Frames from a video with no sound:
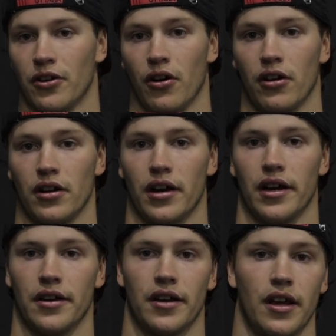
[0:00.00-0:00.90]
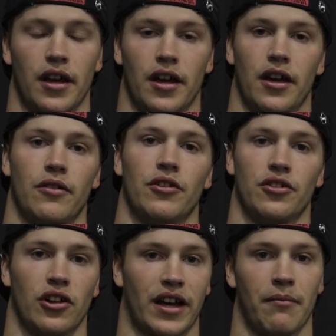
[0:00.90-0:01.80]
You know, when
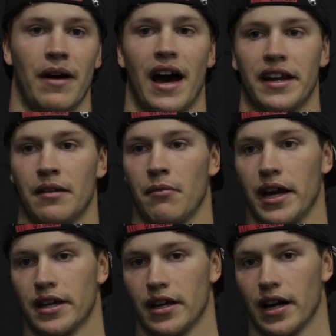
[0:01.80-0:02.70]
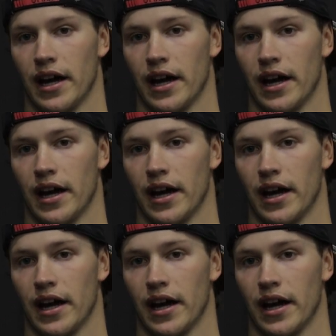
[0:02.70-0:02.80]
you look at Maddie and Mikey,